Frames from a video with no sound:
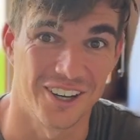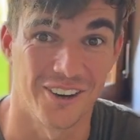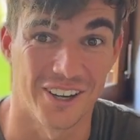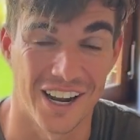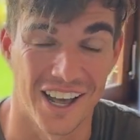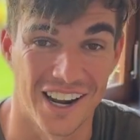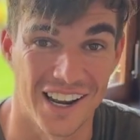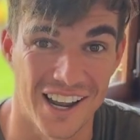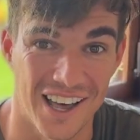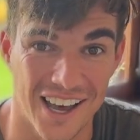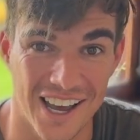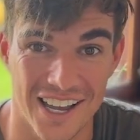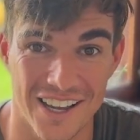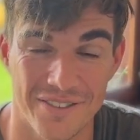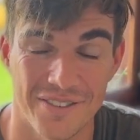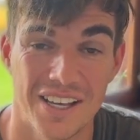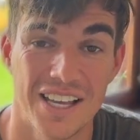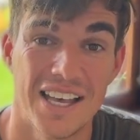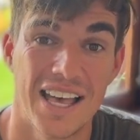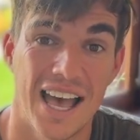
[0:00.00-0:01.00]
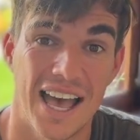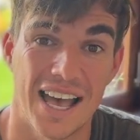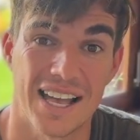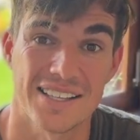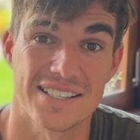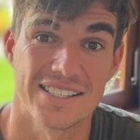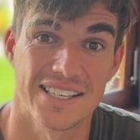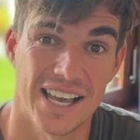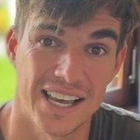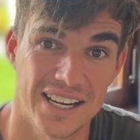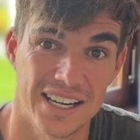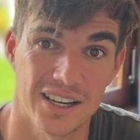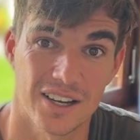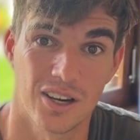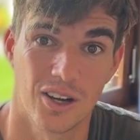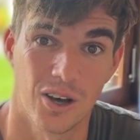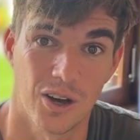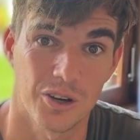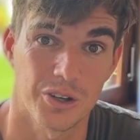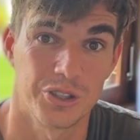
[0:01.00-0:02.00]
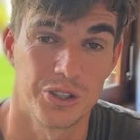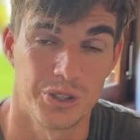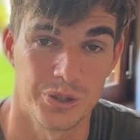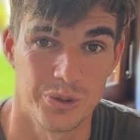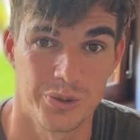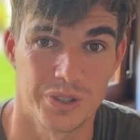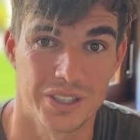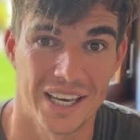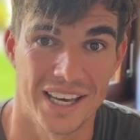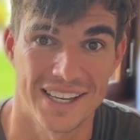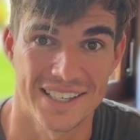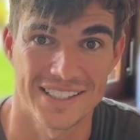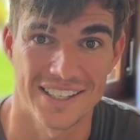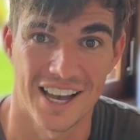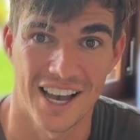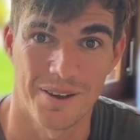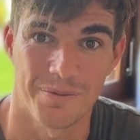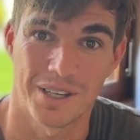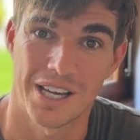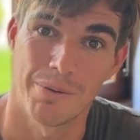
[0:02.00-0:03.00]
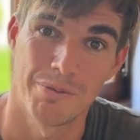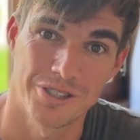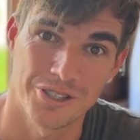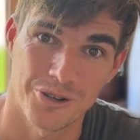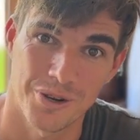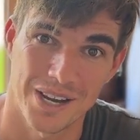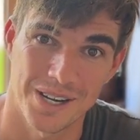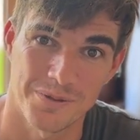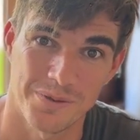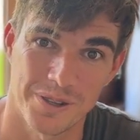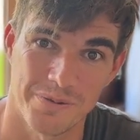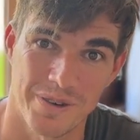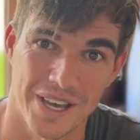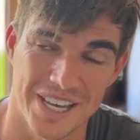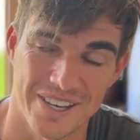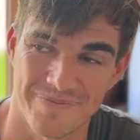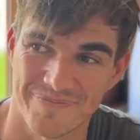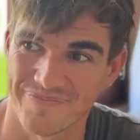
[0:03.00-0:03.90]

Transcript: on our live at 10 o'clock UK time. Come and trade with me.